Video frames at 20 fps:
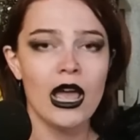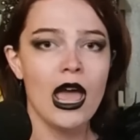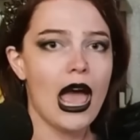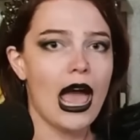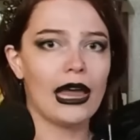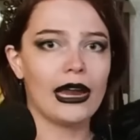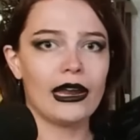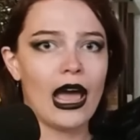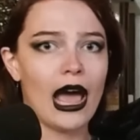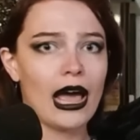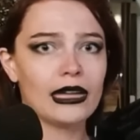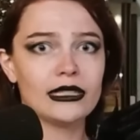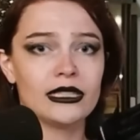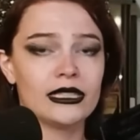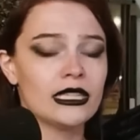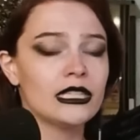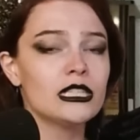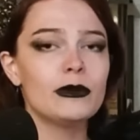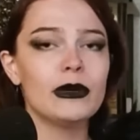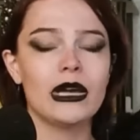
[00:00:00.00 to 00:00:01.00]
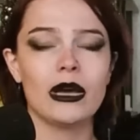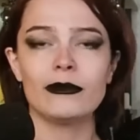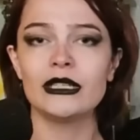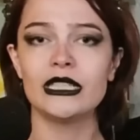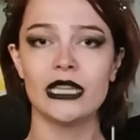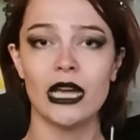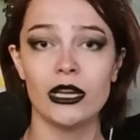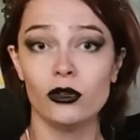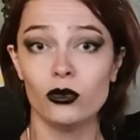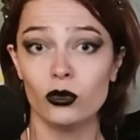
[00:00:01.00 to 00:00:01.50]
and has since become a
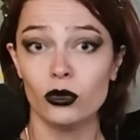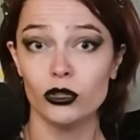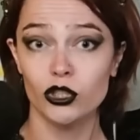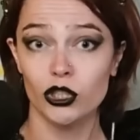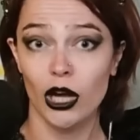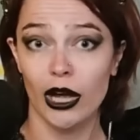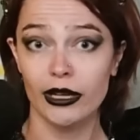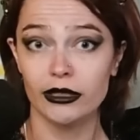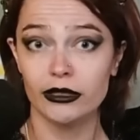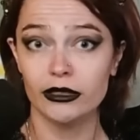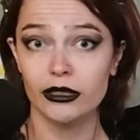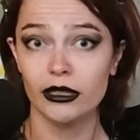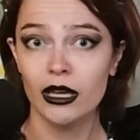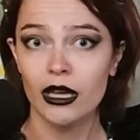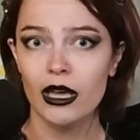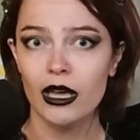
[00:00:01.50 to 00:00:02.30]
10-year-old child.